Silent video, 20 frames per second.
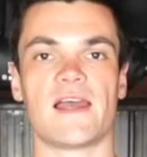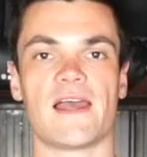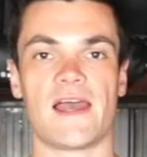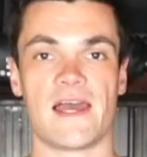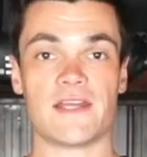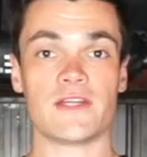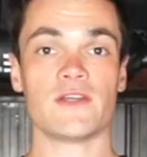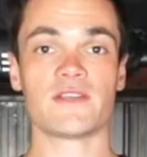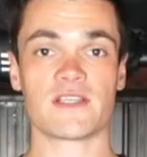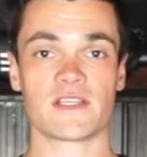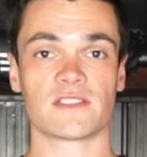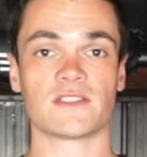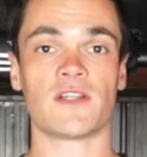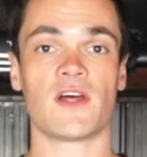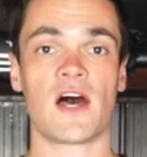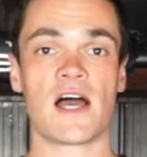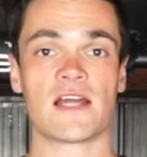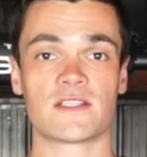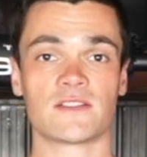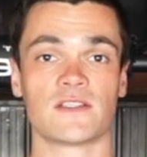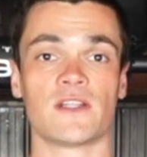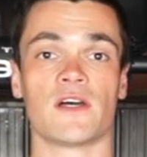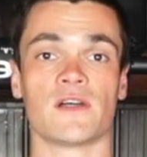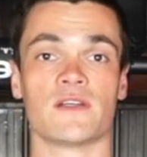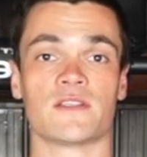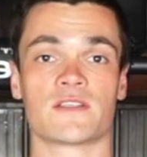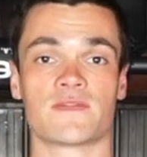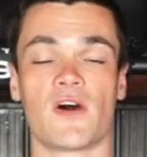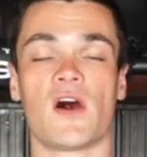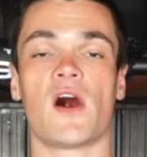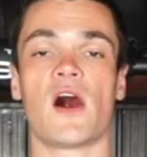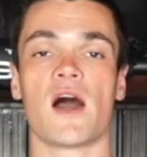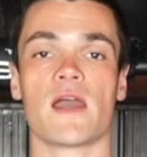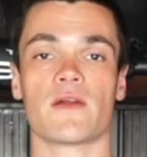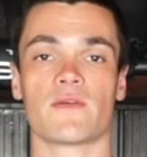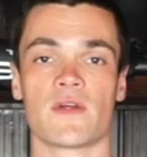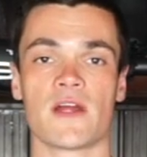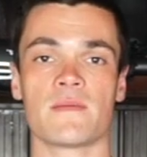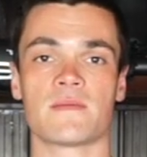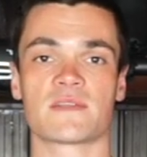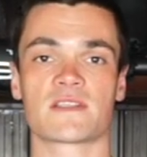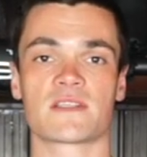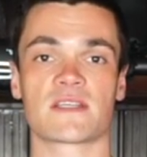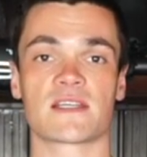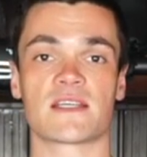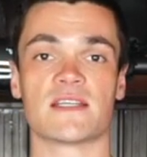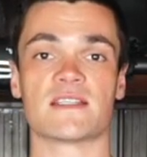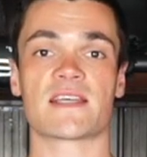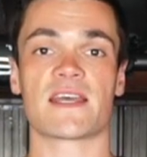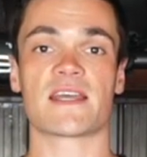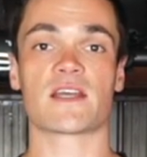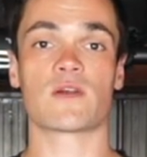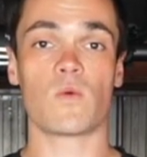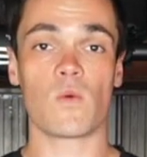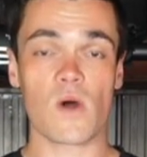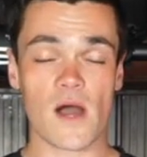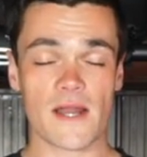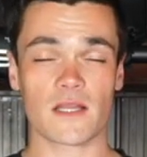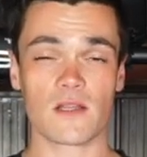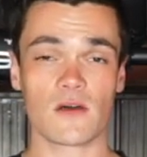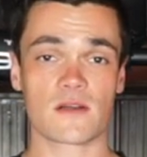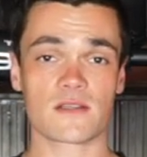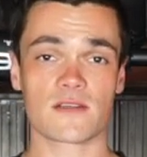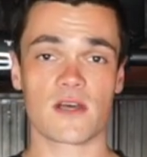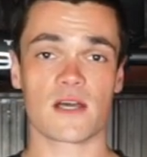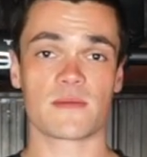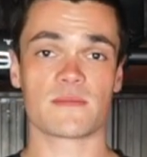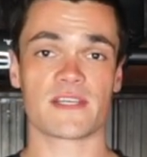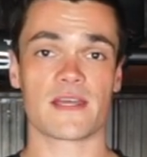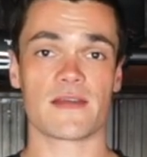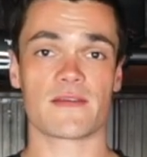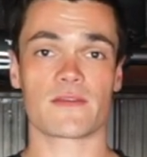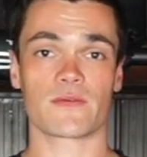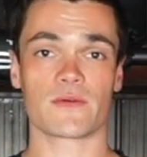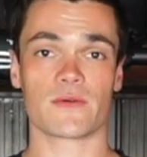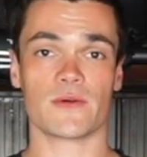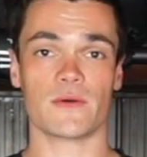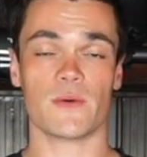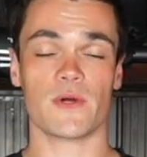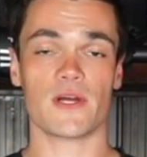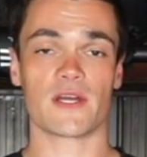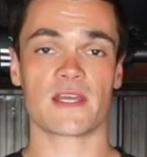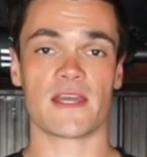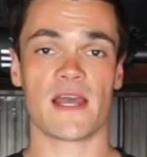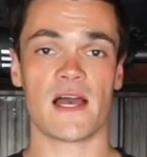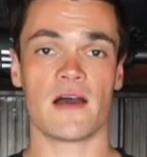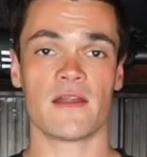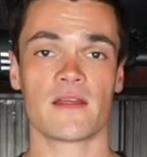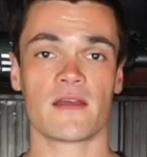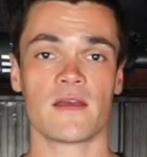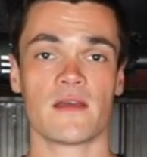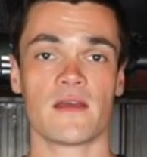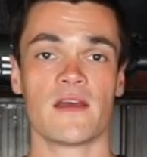And using lighter loads for higher reps can take quite a long time to get through a workout